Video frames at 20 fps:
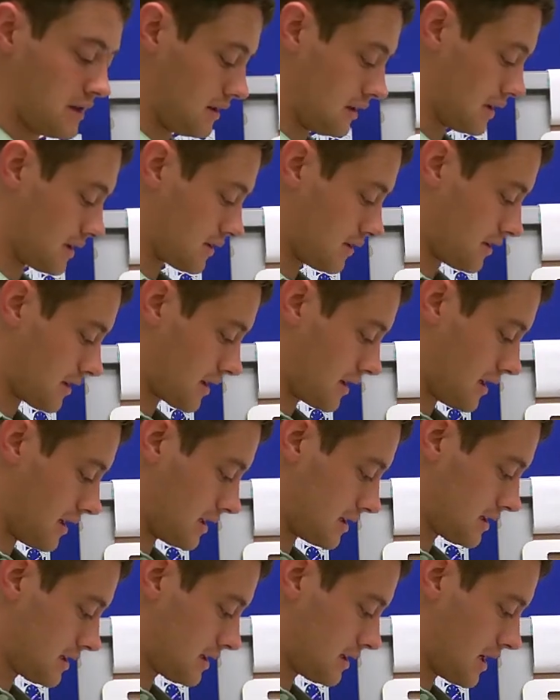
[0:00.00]
Let's look
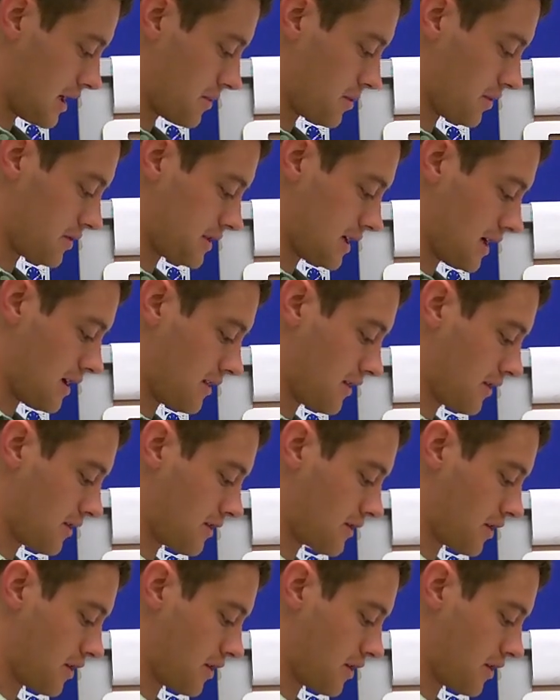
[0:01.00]
at April 10th,